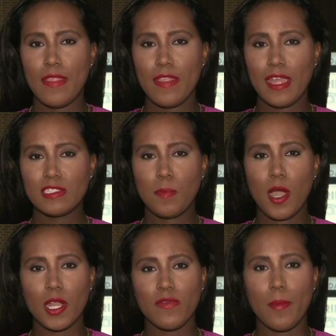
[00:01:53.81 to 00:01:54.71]
And that's
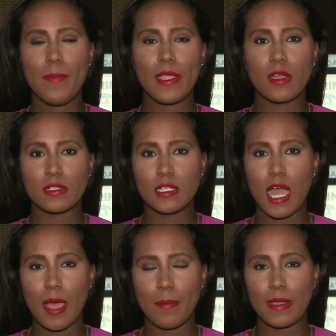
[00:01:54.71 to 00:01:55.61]
part of a bigger
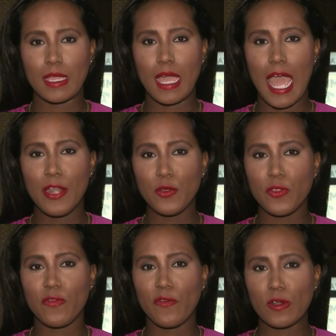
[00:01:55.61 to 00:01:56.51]
topic.
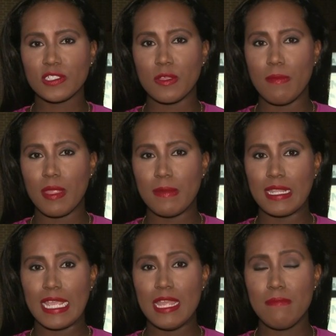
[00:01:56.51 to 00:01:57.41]
Under the First
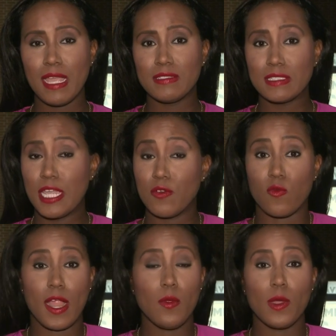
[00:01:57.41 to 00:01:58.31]
Amendment, inmates
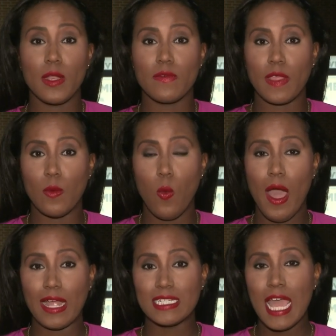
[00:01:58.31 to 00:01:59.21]
can write whatever they
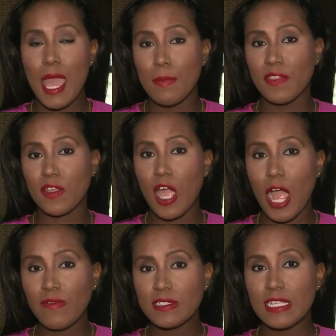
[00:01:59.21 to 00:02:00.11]
want, but the
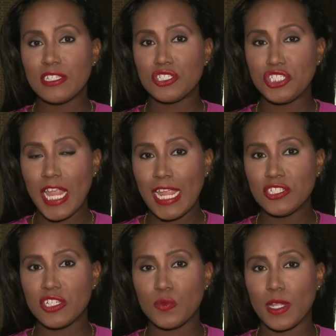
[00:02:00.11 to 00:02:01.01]
conversation
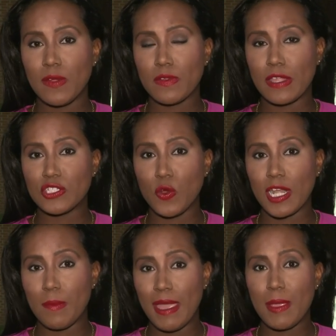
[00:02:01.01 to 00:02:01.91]
changes whenever they
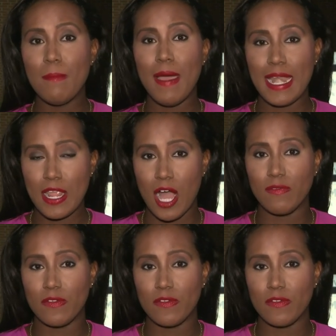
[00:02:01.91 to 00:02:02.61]
try to make money off